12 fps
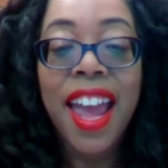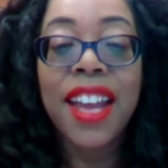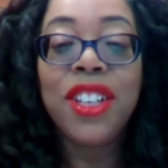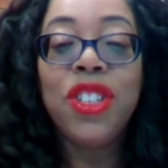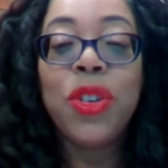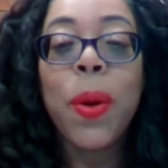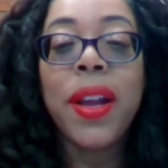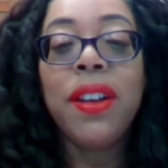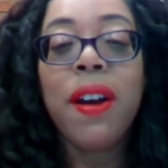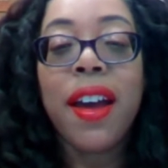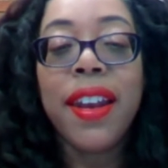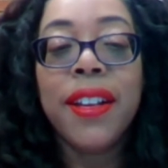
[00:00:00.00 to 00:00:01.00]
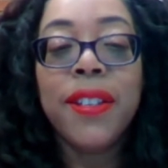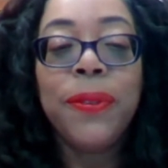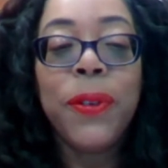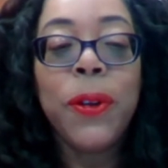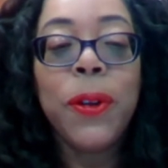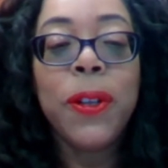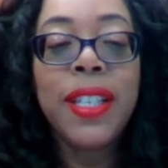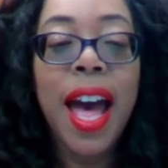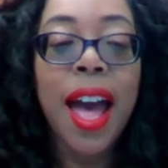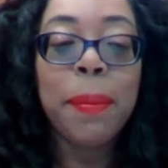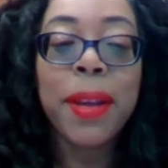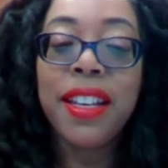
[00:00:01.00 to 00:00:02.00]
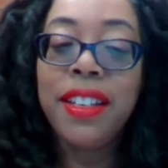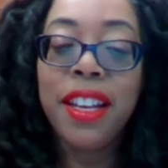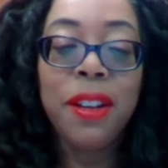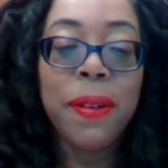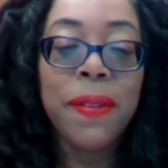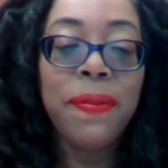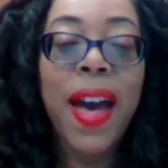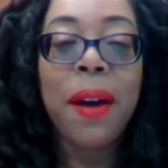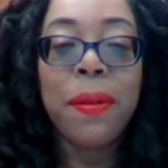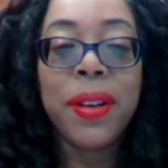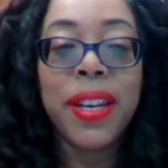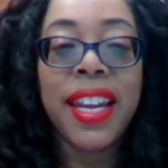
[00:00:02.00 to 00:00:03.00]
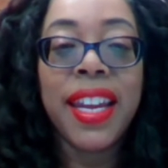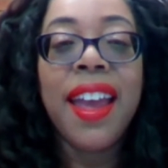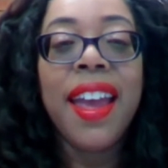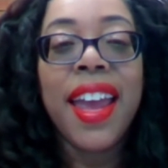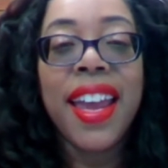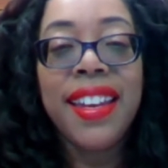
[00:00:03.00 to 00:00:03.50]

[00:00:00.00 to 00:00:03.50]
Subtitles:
and joined on as full-time continuing faculty